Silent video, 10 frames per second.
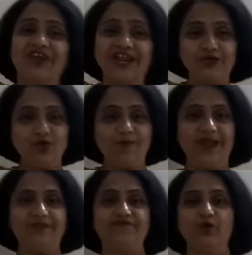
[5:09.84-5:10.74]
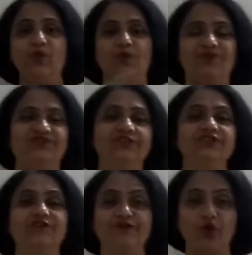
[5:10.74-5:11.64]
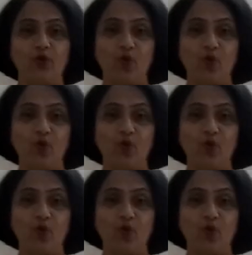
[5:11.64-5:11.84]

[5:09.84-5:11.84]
try to make few questions of your